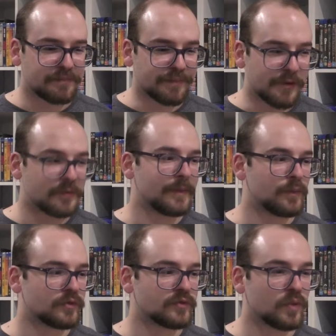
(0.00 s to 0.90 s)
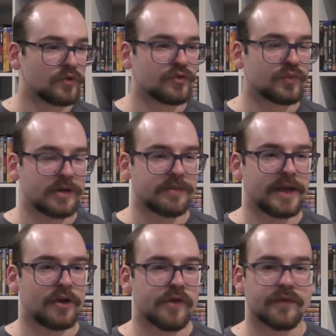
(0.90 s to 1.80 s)
Most people would watch a
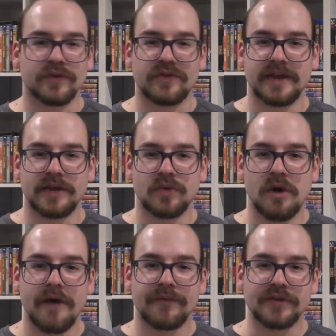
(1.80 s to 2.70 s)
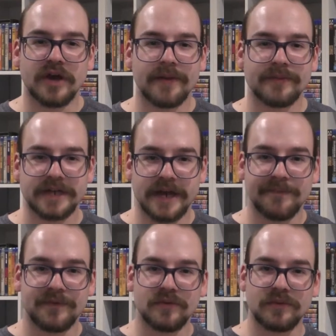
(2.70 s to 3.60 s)
remake over a sequel half the time when it
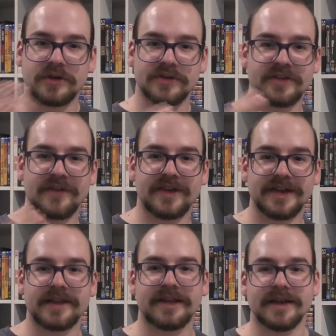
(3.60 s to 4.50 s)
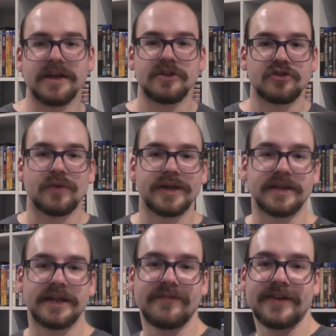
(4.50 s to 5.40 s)
comes to a lot of stuff like that,
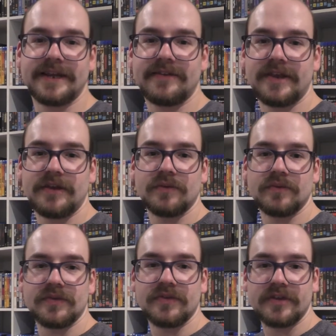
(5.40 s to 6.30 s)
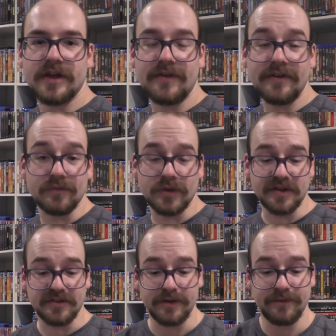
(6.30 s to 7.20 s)
direct-to-DVD sequels and stuff. I've
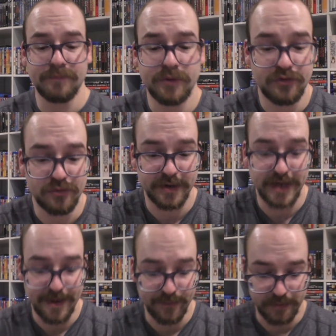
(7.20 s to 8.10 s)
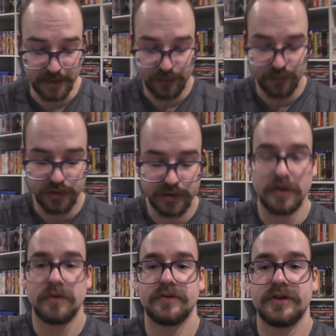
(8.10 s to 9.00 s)
realized I'm pretty sure my camera's been crooked the
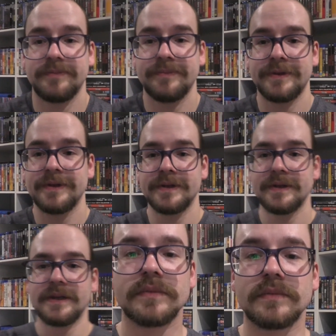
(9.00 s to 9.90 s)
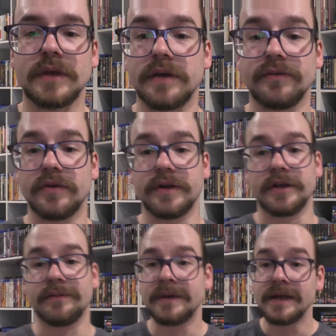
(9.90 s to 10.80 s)
whole time. I have no idea.